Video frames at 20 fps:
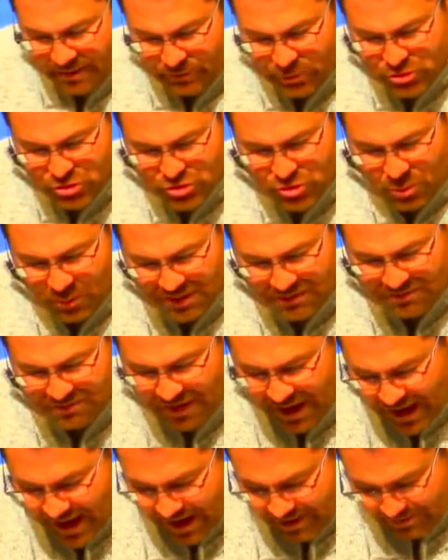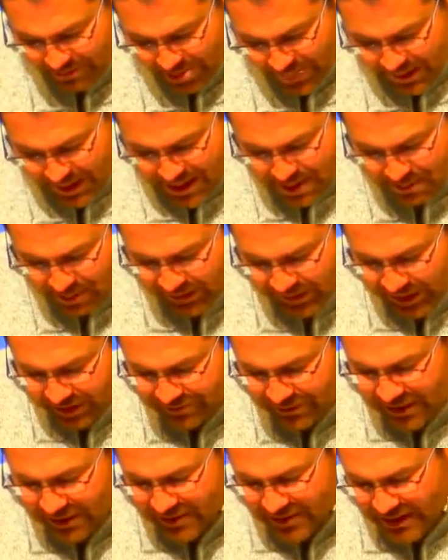verse 25. But I
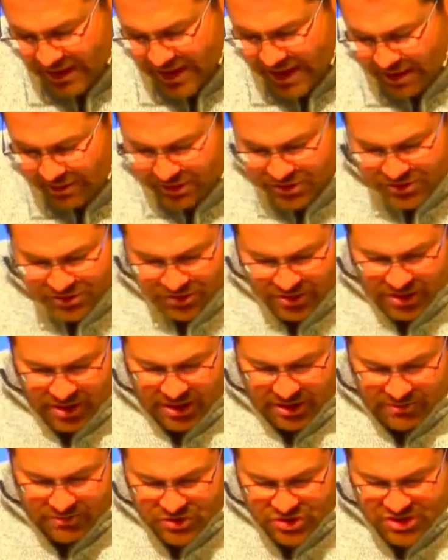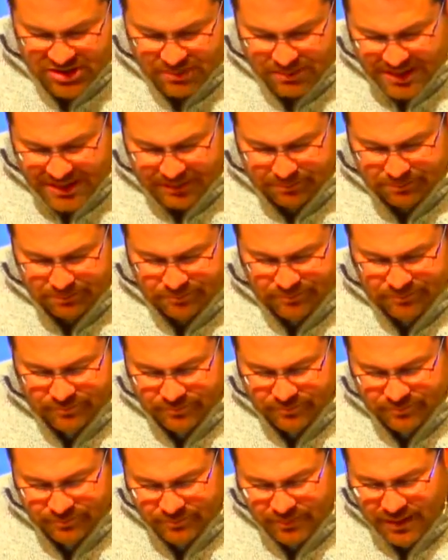love the, the character of Simeon
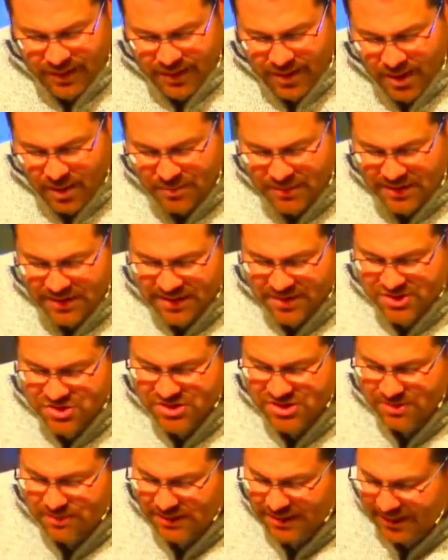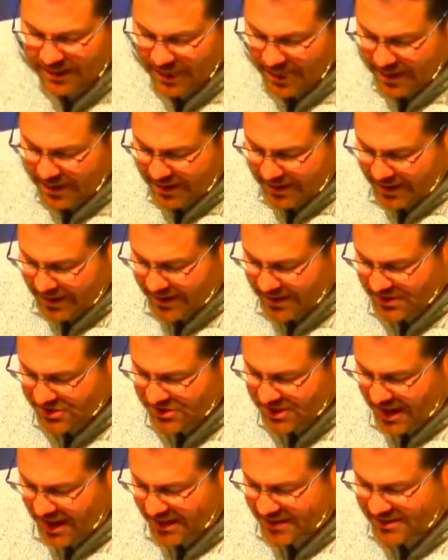uh, because Simeon is
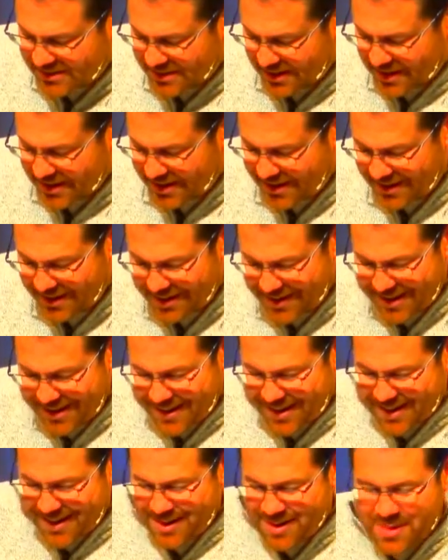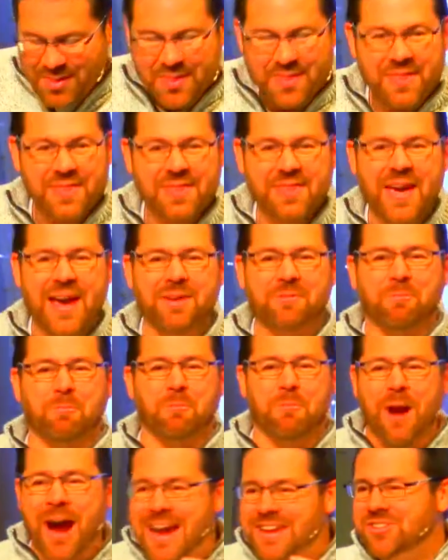that. Uh, that
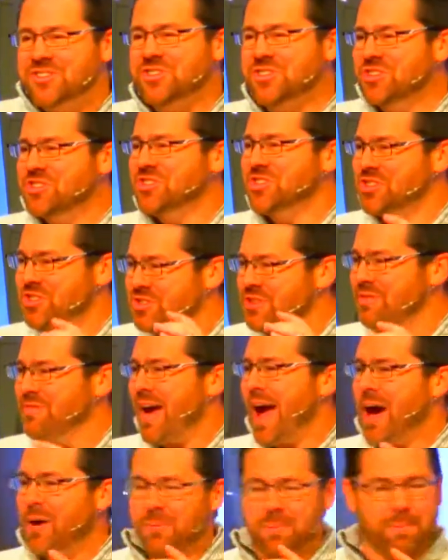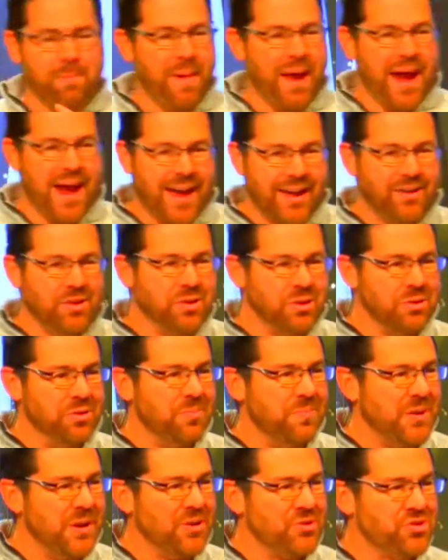righteous, devout man who
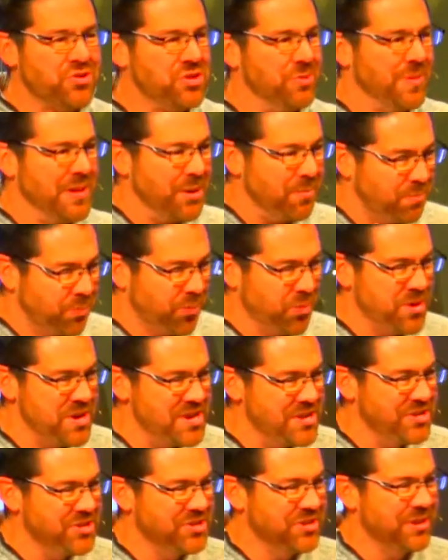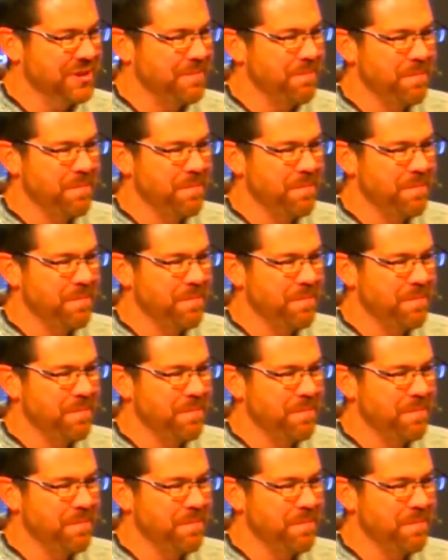appears to be a priest,